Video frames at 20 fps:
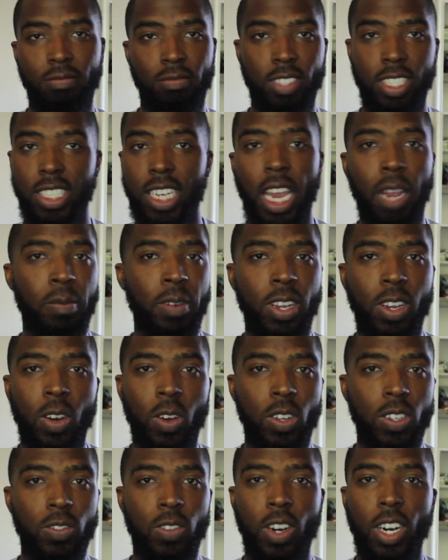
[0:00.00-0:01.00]
Same thing
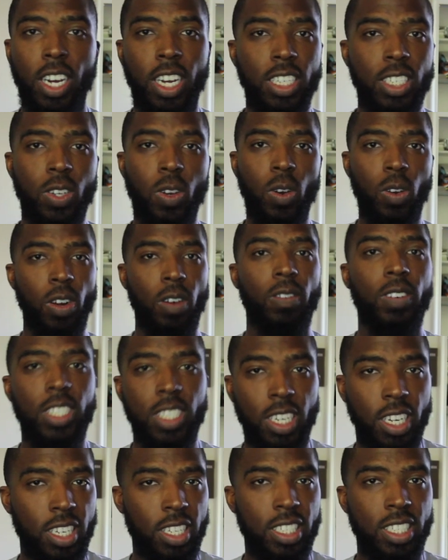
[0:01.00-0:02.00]
goes for us going over
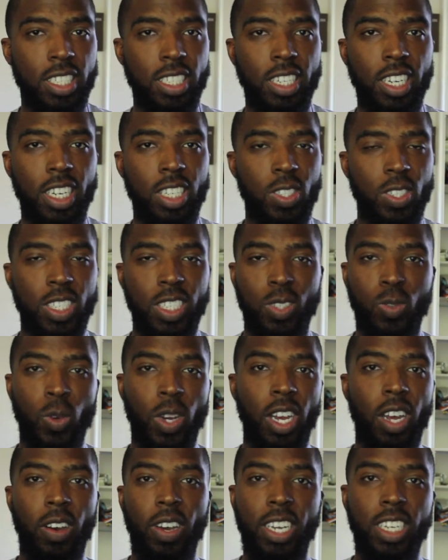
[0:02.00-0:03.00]
to other countries as
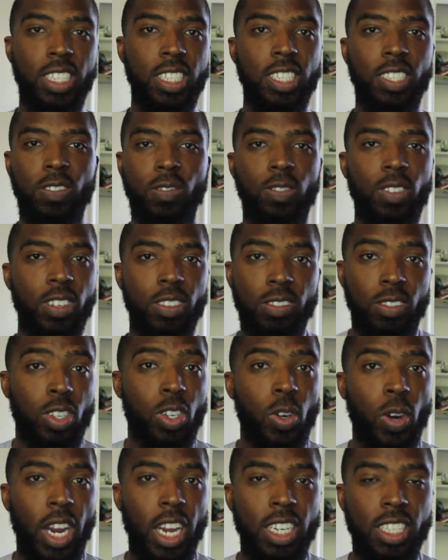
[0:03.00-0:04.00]
well. It's just
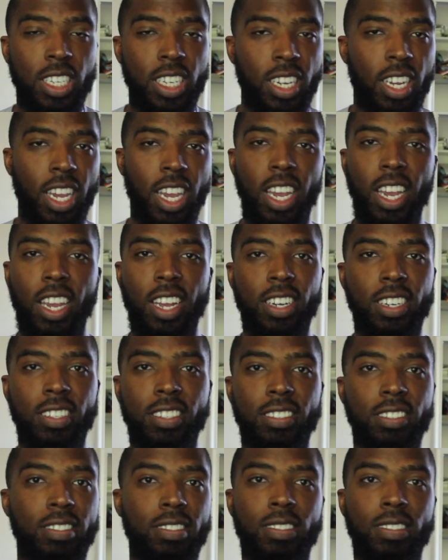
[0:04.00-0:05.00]
crazy,
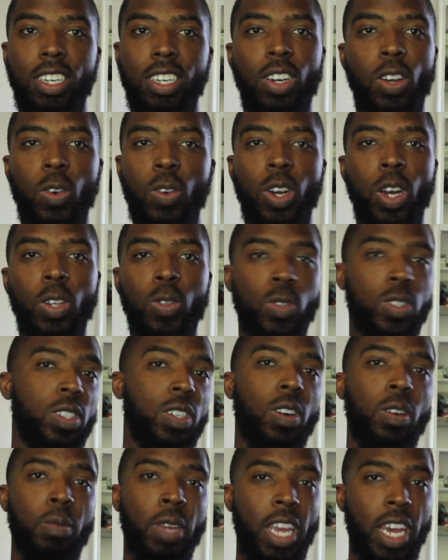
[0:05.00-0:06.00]
and who knows what's
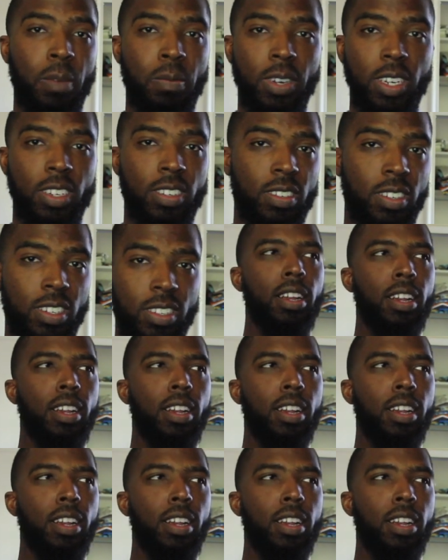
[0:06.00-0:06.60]
going to be happening.